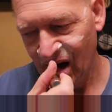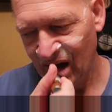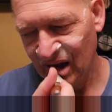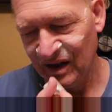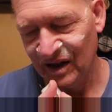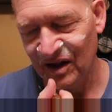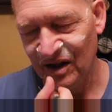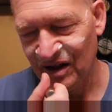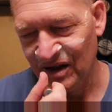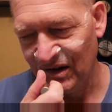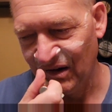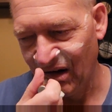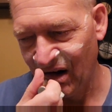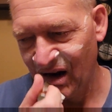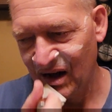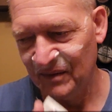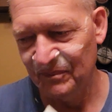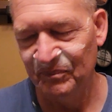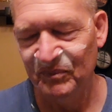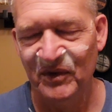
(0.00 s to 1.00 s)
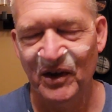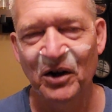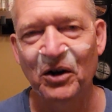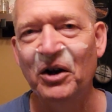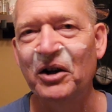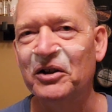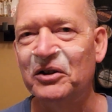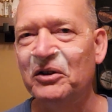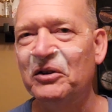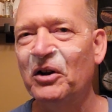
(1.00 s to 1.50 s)
They're
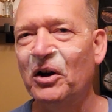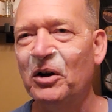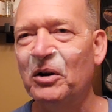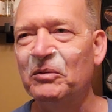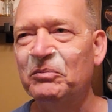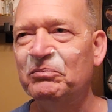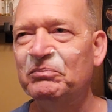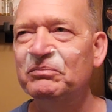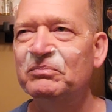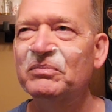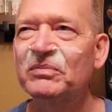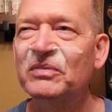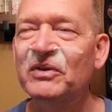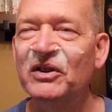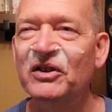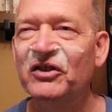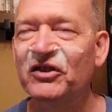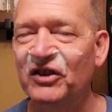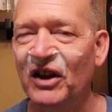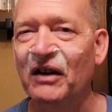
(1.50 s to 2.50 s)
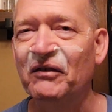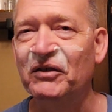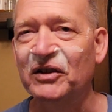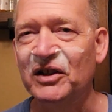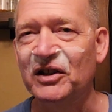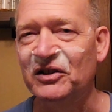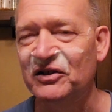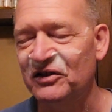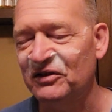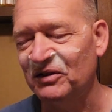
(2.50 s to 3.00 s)
in their
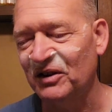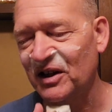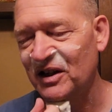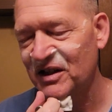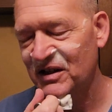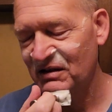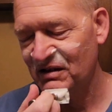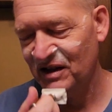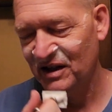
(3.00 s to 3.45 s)
70s, right?